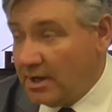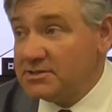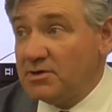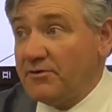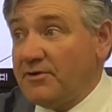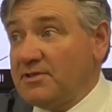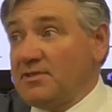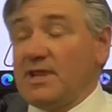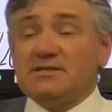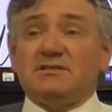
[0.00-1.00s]
So
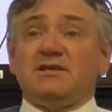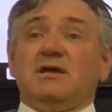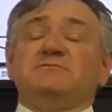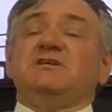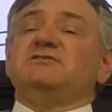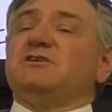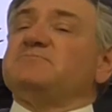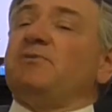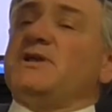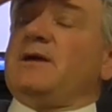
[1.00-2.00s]
Leslie comes in, she
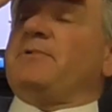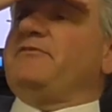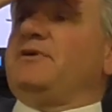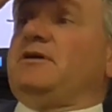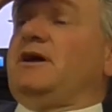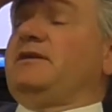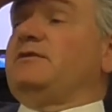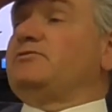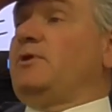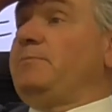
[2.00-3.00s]
goes, Bergkamp, I found
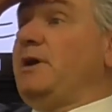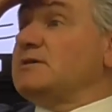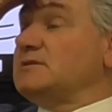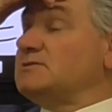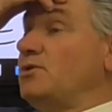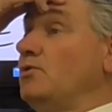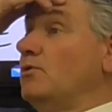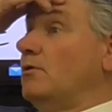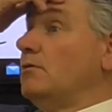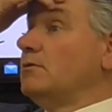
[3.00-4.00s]
920 bucks. That's
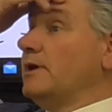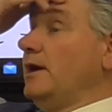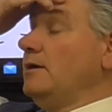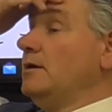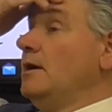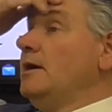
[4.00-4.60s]
cool, okay?